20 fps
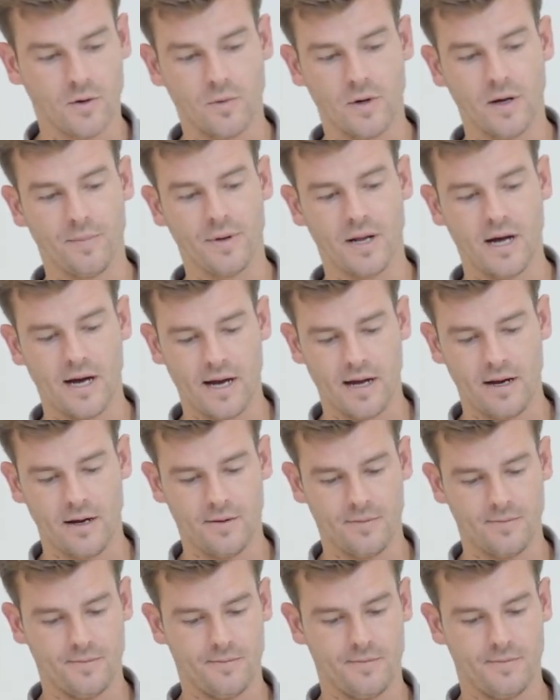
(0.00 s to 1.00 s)
we apply
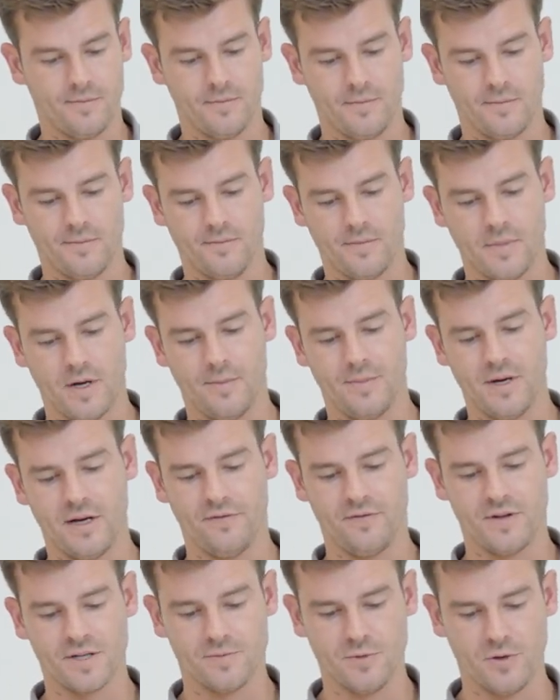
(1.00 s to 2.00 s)
a bit
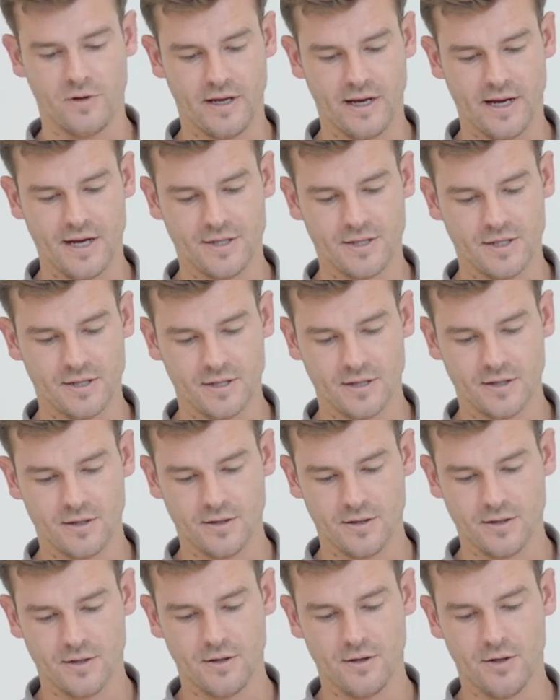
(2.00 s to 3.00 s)
of the smoothing agent,
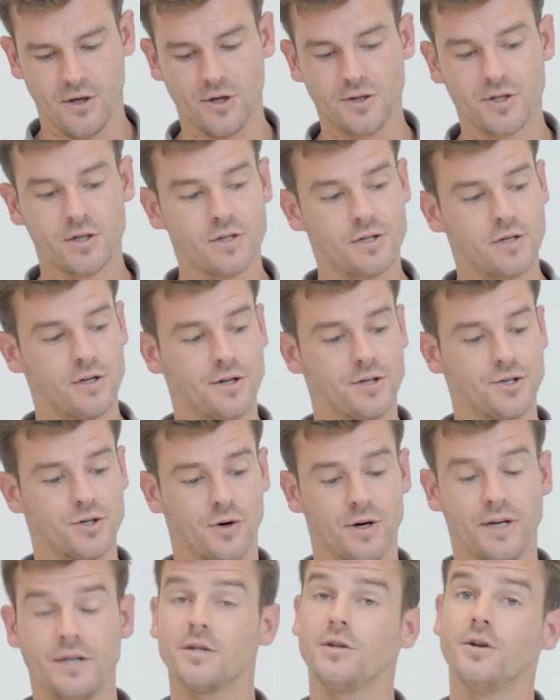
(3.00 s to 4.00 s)
not to the
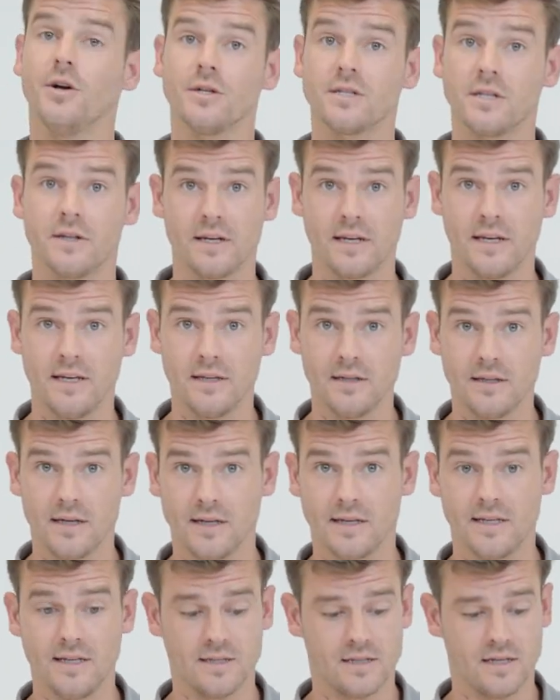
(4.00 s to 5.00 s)
joint, not to the
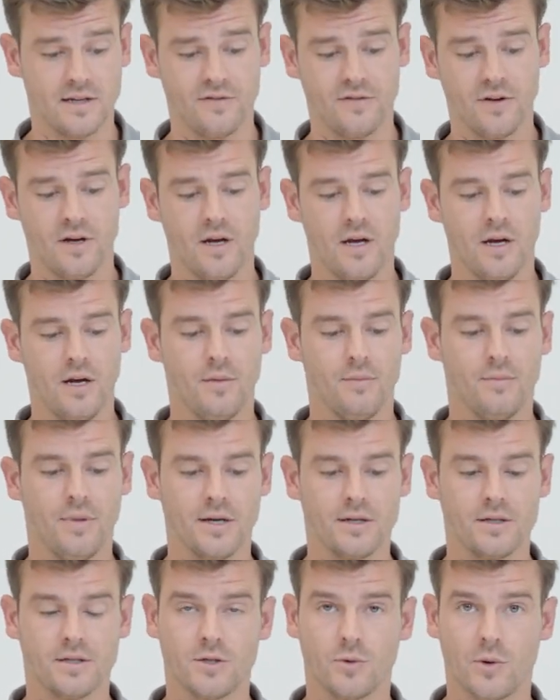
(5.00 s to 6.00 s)
adhesive,
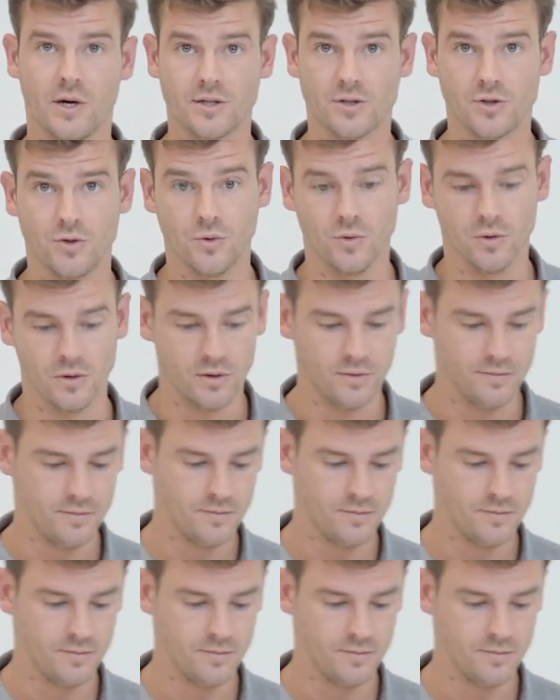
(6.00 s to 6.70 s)
but to our tool.